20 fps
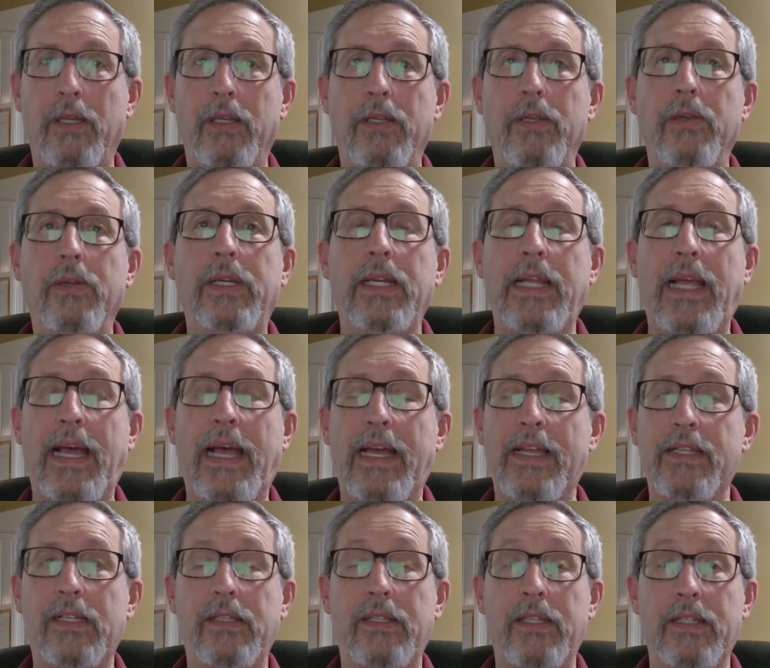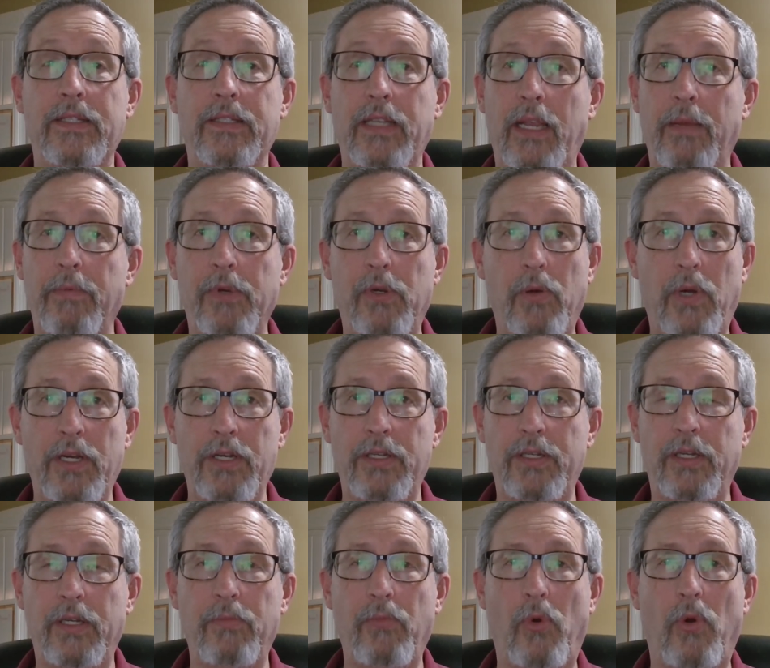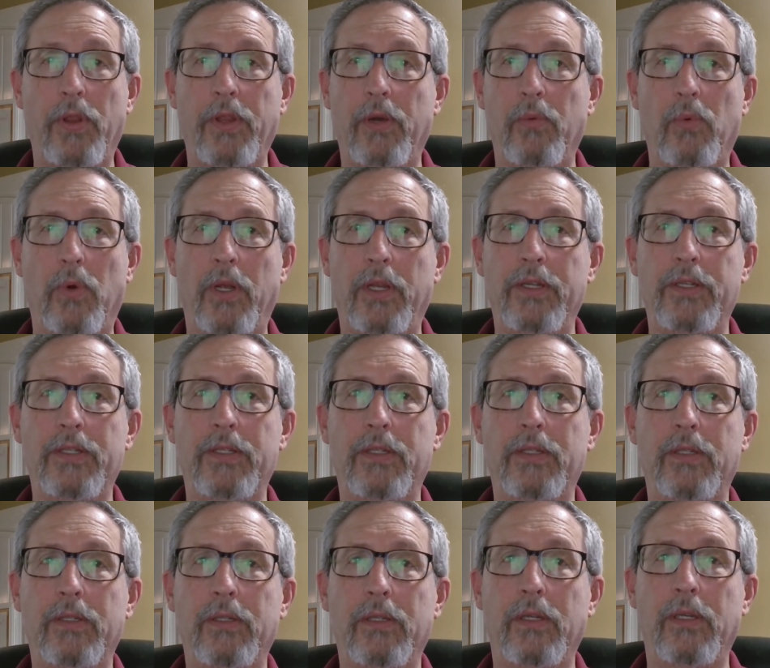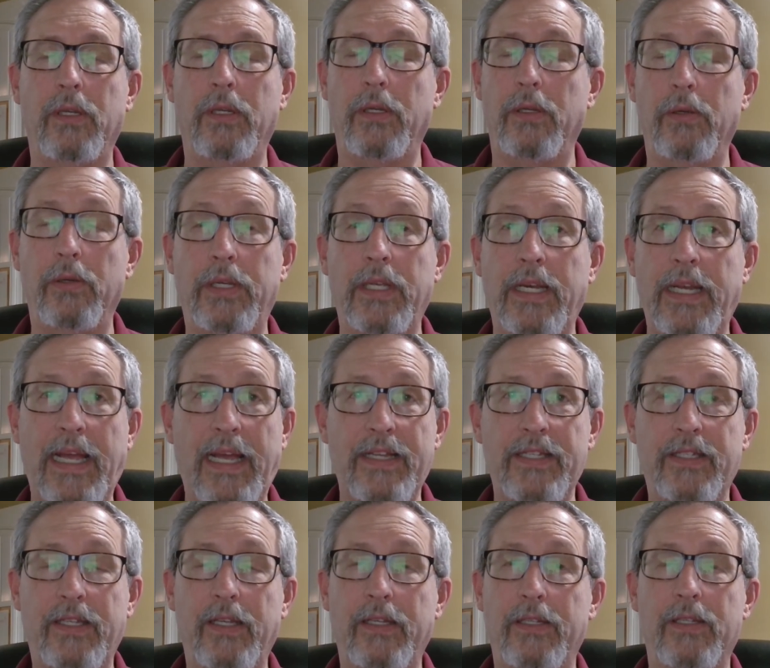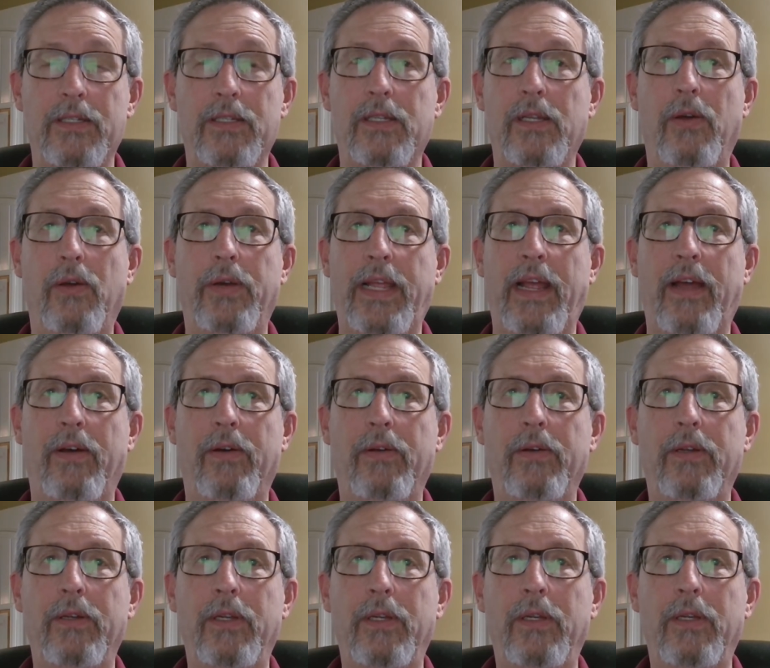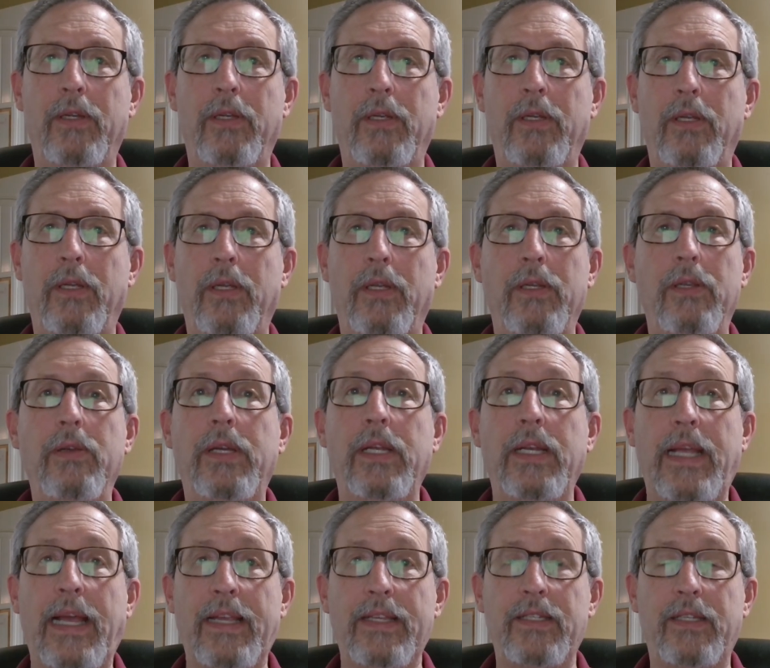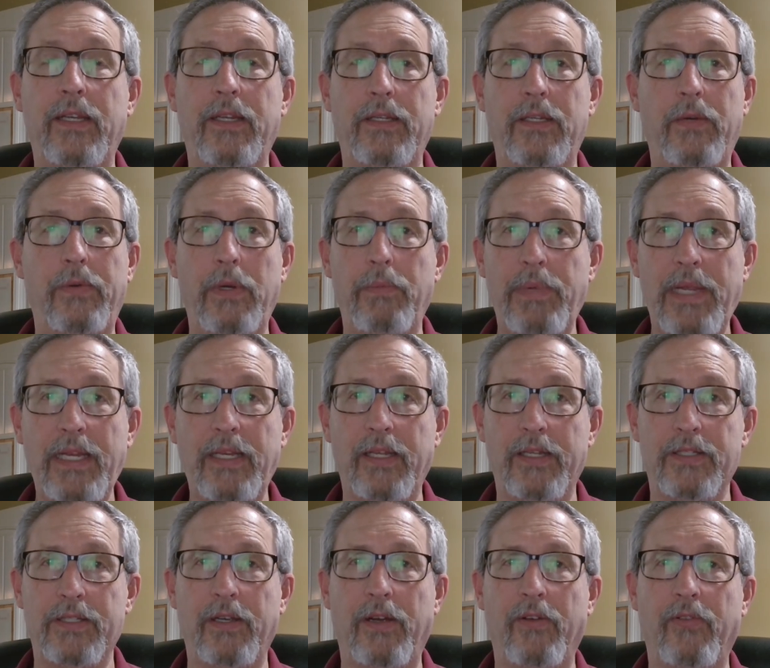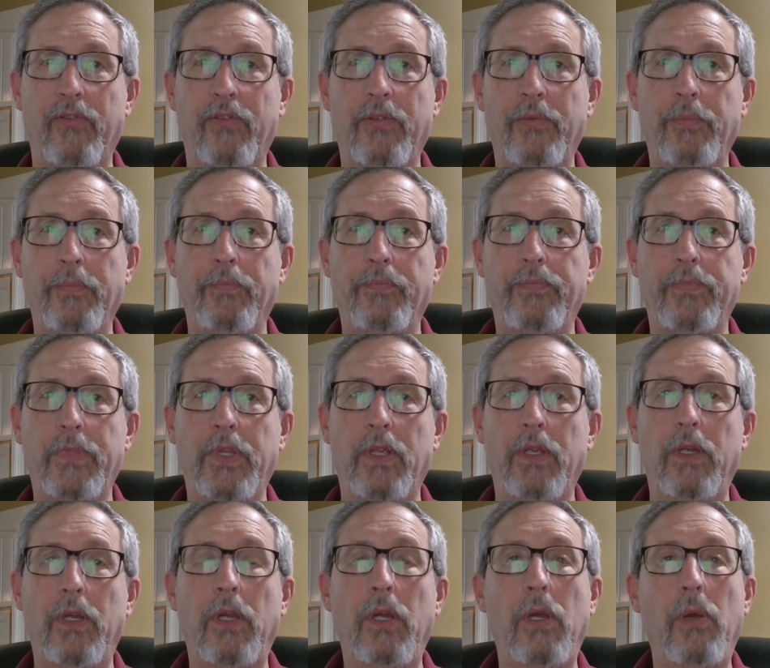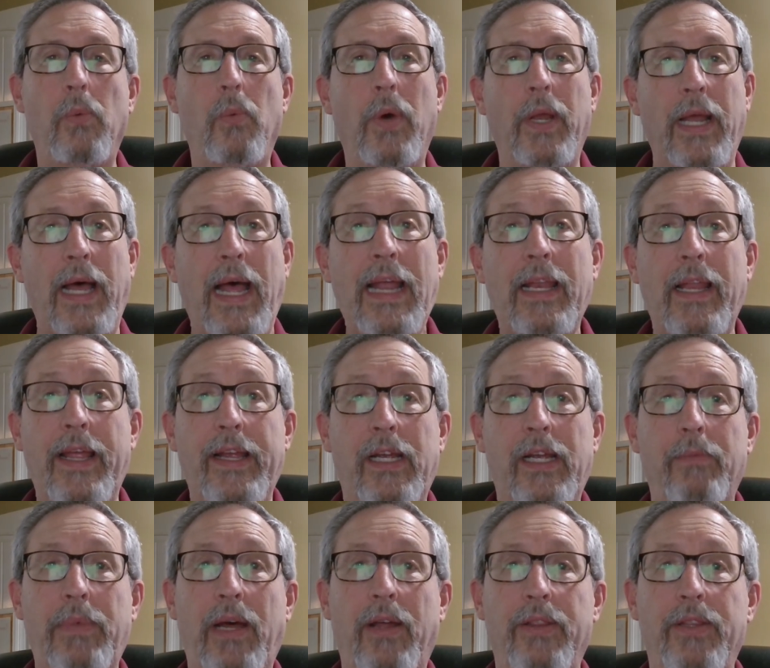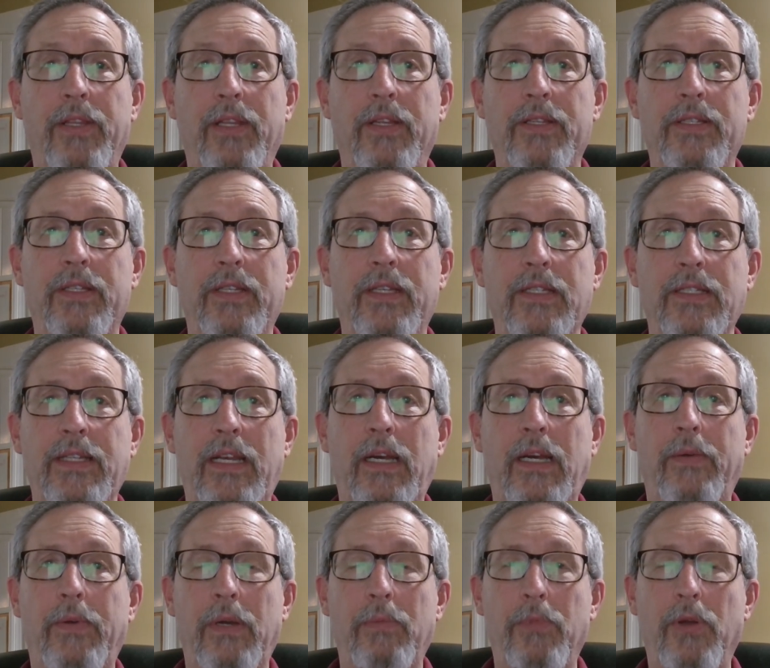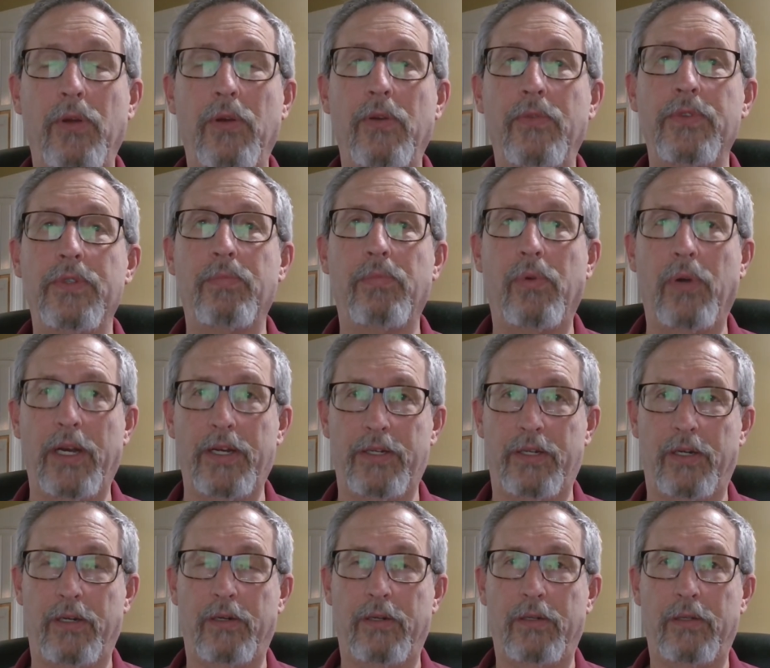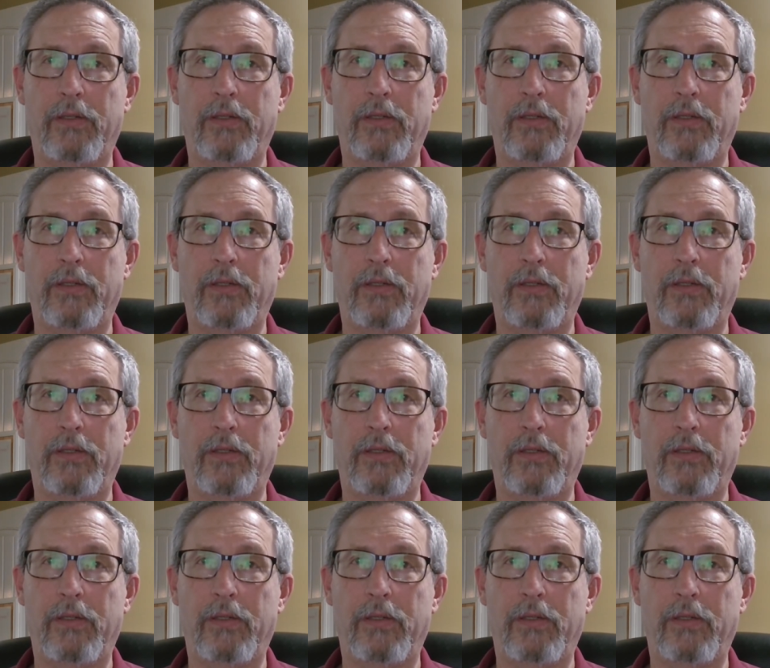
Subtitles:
You can ask the same question more than once. You can ask it to slow down. You can ask it to repeat itself. What I like about this is that it removes pressure.